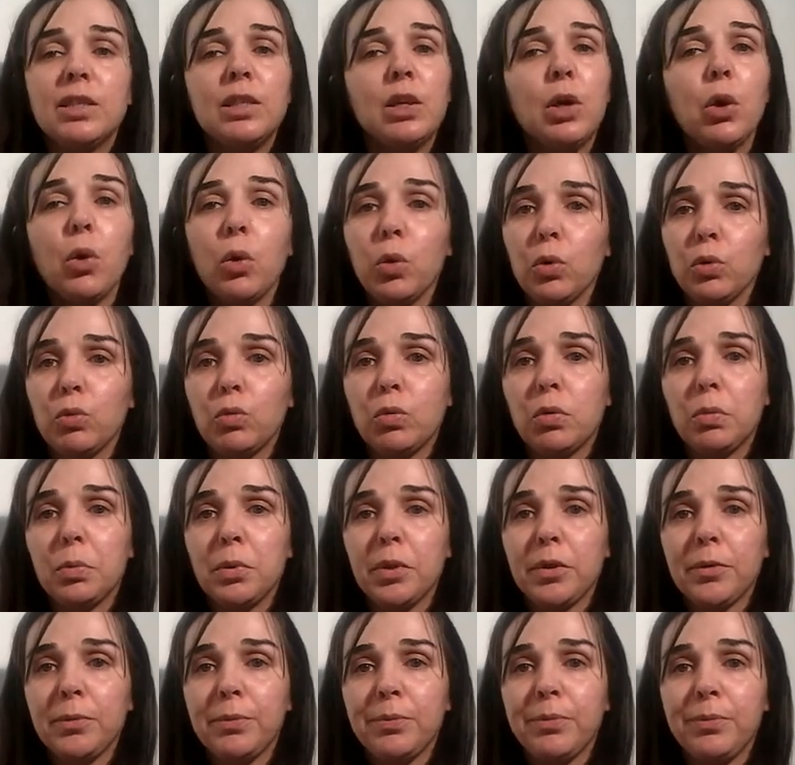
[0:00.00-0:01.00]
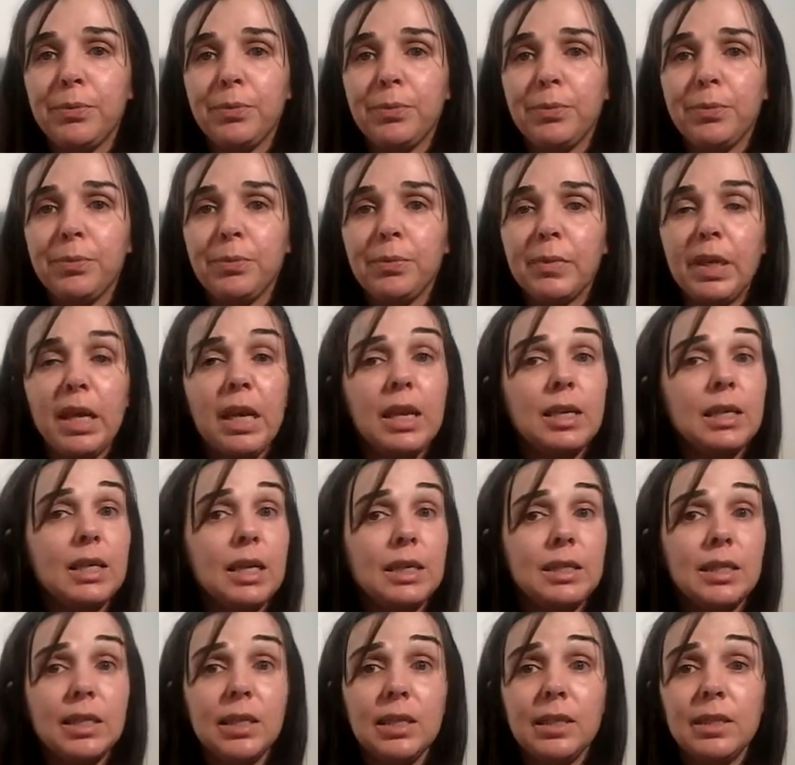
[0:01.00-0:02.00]
the whole group, and
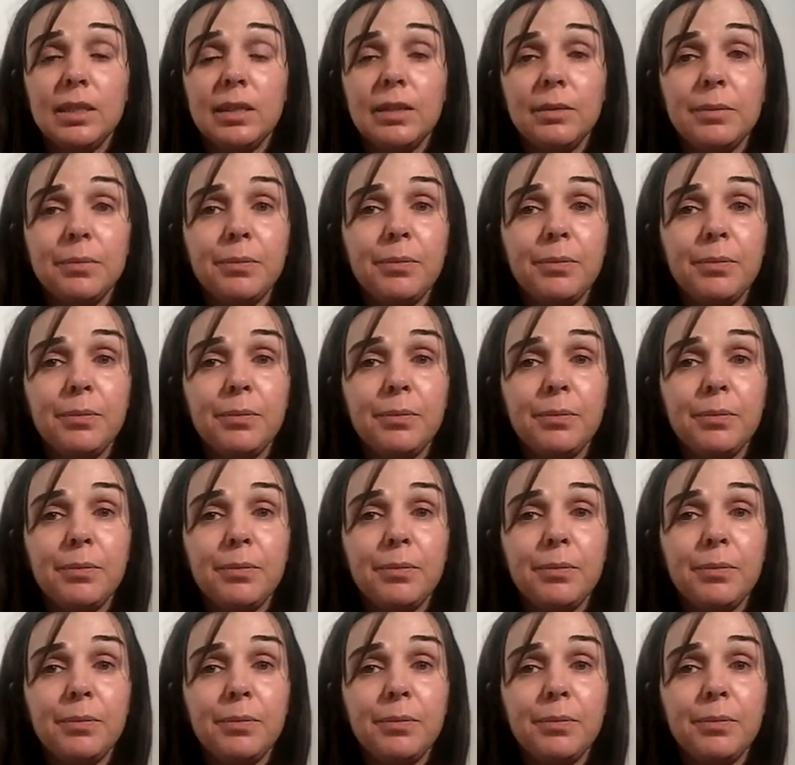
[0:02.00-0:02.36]
that's it.